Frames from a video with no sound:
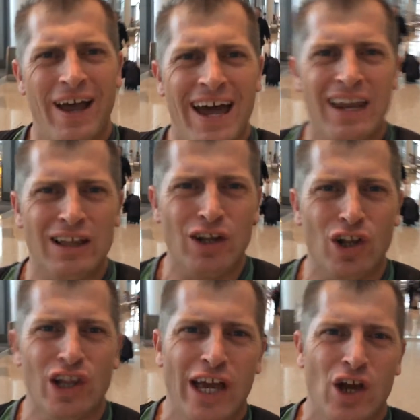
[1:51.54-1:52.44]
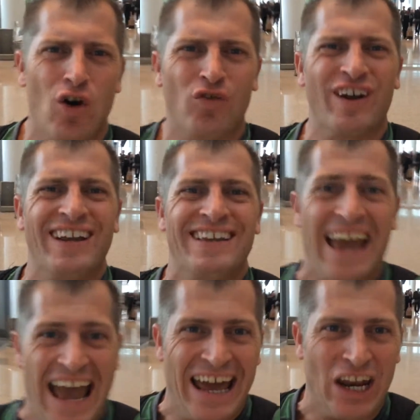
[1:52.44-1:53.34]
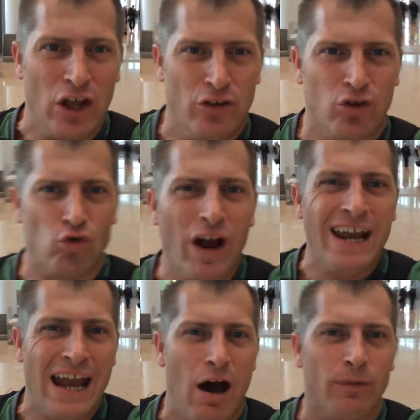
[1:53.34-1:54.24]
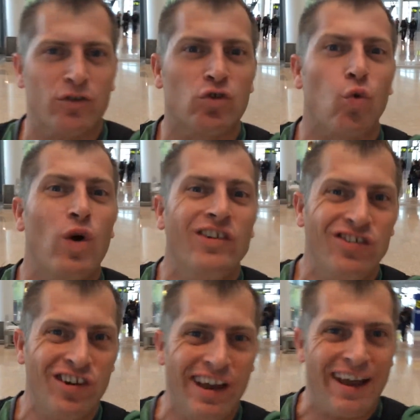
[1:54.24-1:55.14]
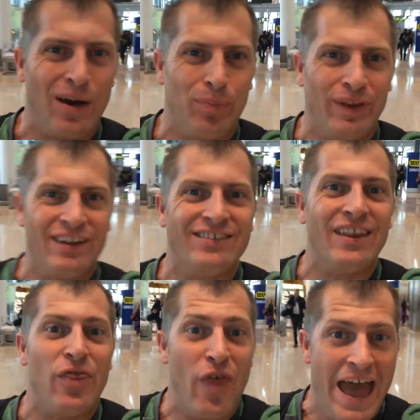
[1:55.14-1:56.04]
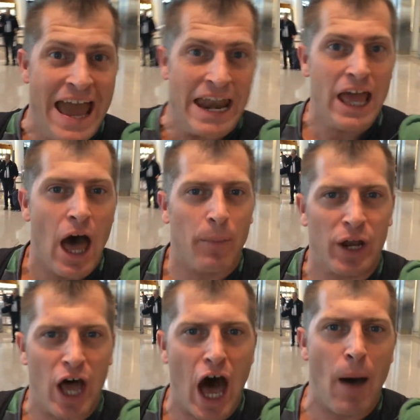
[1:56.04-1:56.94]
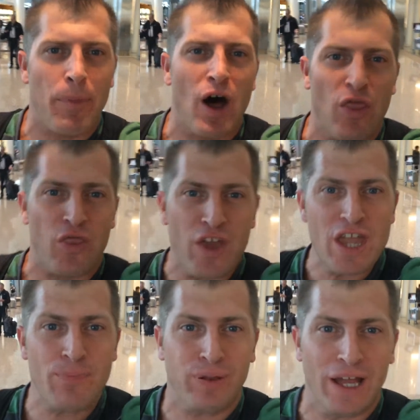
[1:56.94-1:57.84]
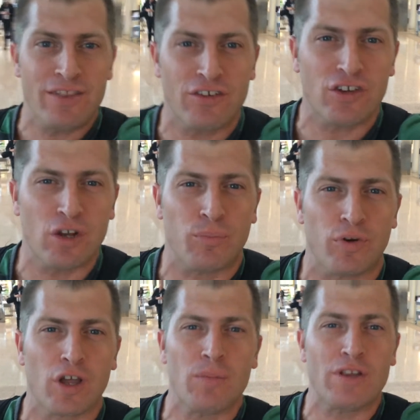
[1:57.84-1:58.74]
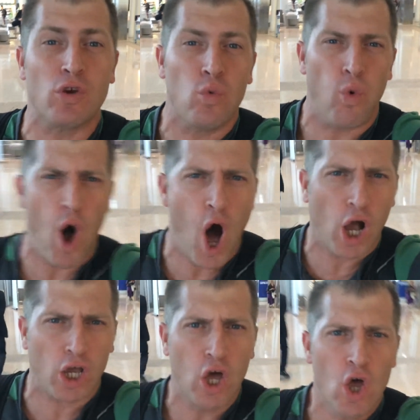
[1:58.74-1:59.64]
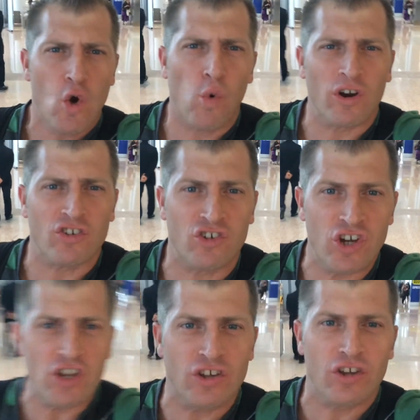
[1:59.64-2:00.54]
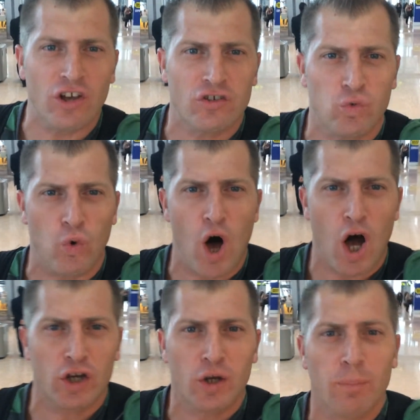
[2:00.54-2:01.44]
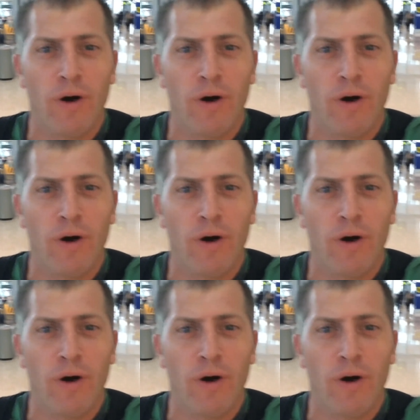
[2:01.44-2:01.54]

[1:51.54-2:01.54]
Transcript: I had a little layover in Canada, so right now I'm switching airplanes, and then I'm gonna hop on the plane that's gonna bring me to walk where Jesus walked.